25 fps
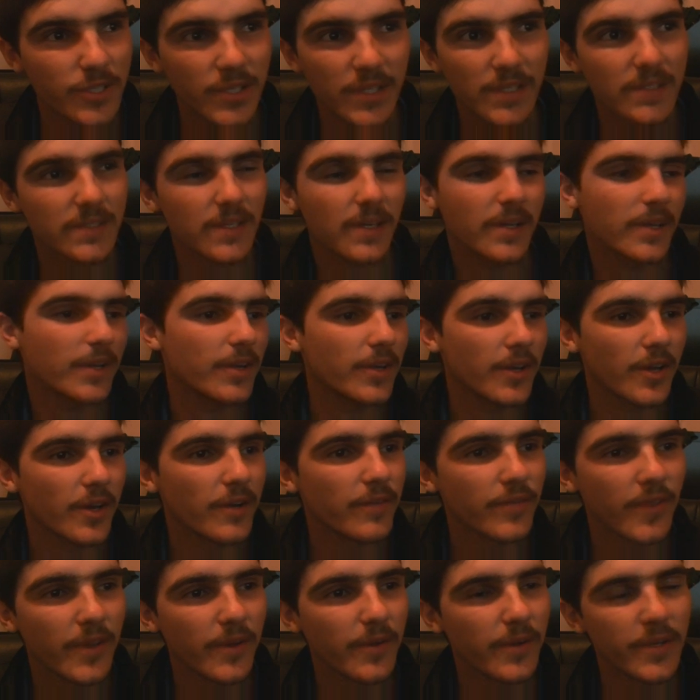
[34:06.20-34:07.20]
this, I don't know
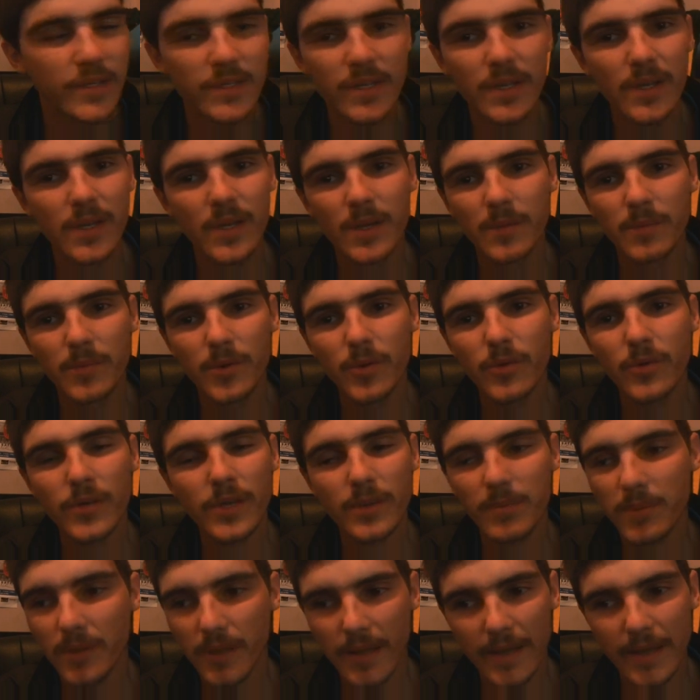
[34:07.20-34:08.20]
if there is, pull your
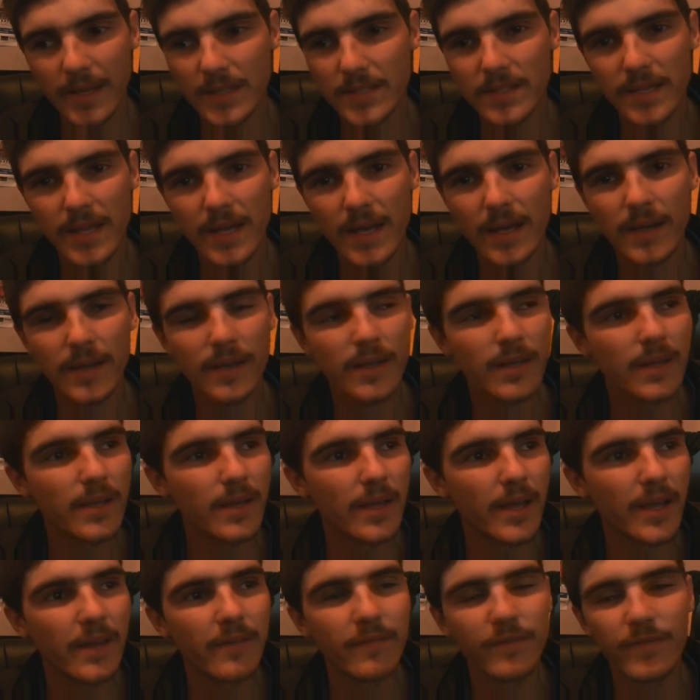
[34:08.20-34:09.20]
players out
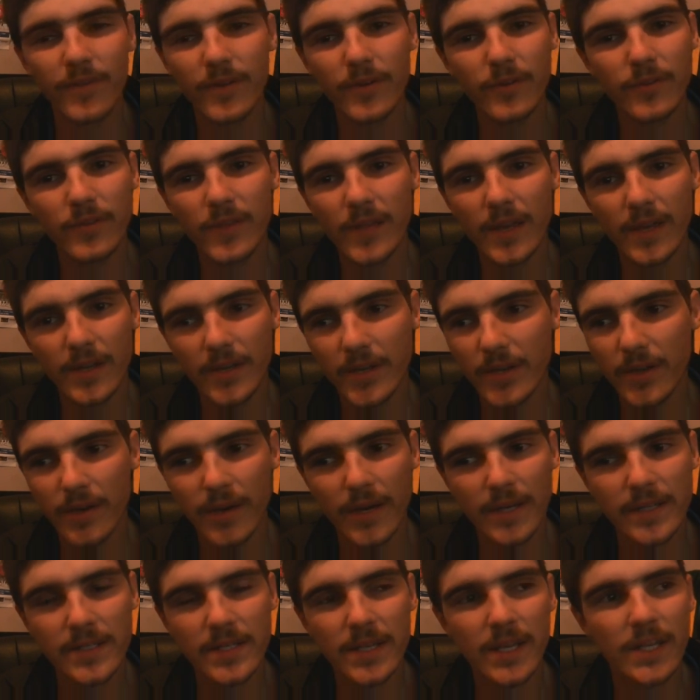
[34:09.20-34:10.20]
and field the
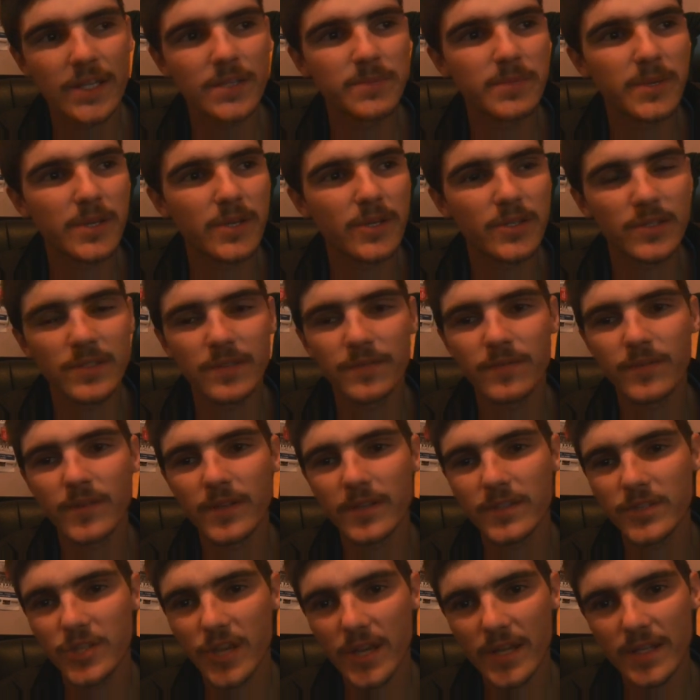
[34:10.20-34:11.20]
under-19s, because if the
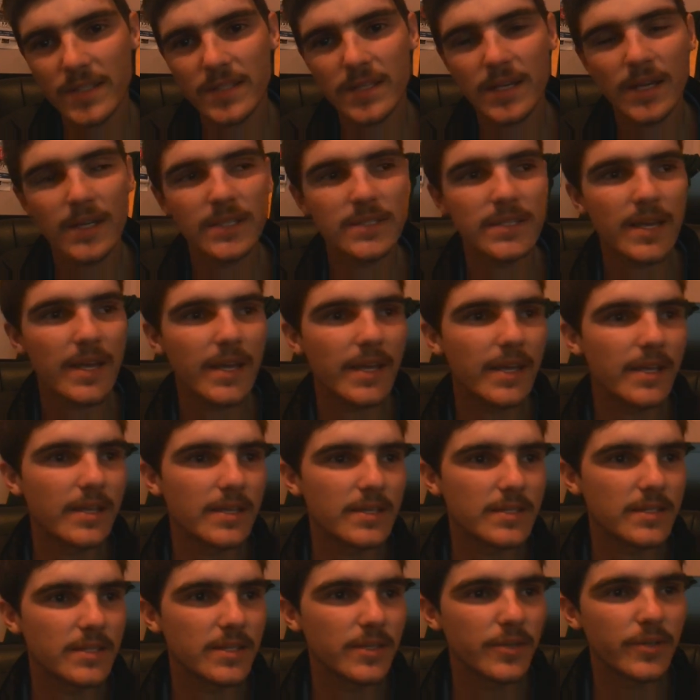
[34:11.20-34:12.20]
Jets aren't taking it
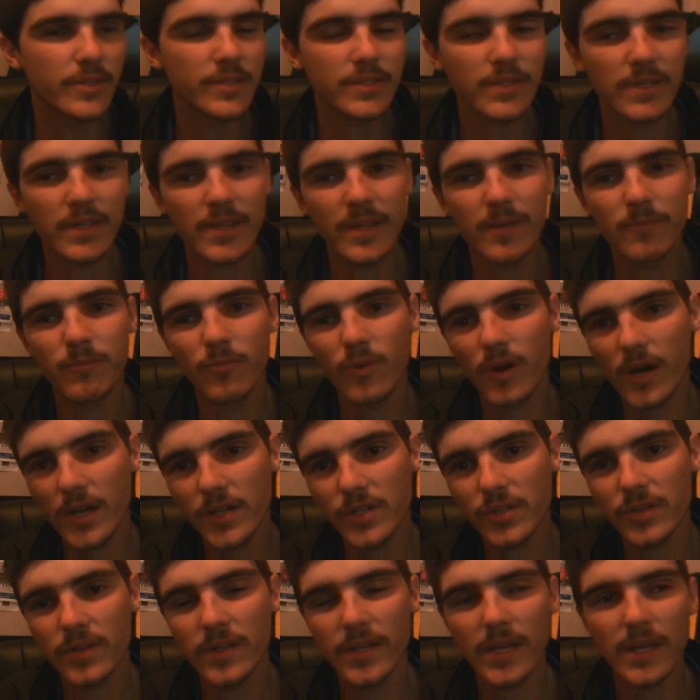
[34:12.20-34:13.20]
seriously, then why
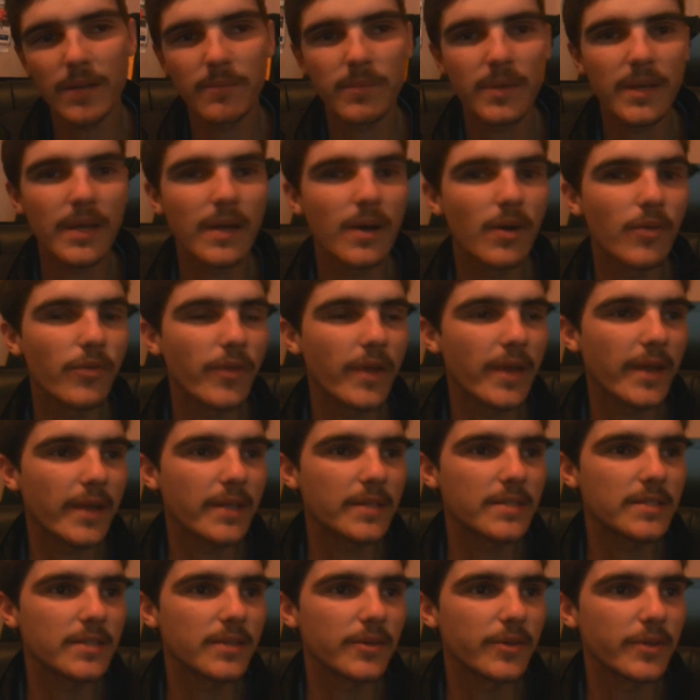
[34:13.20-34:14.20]
should the NPL take it
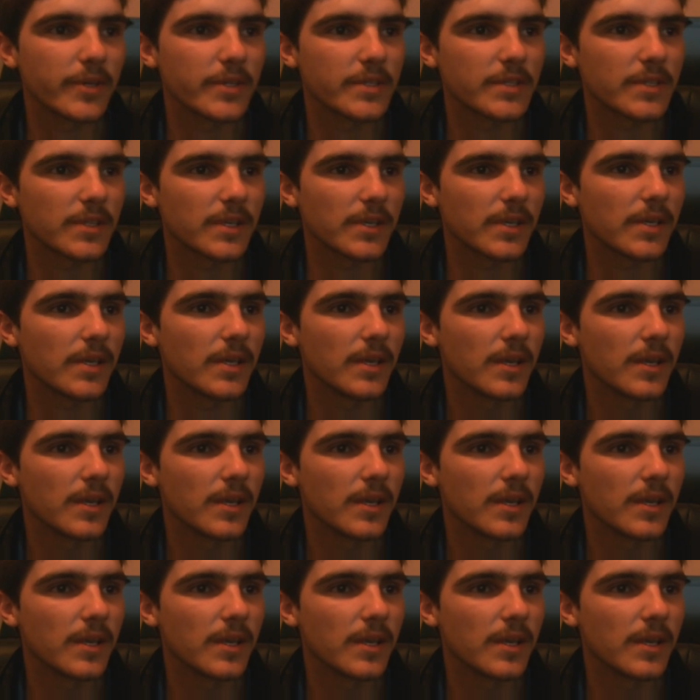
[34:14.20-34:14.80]
seriously?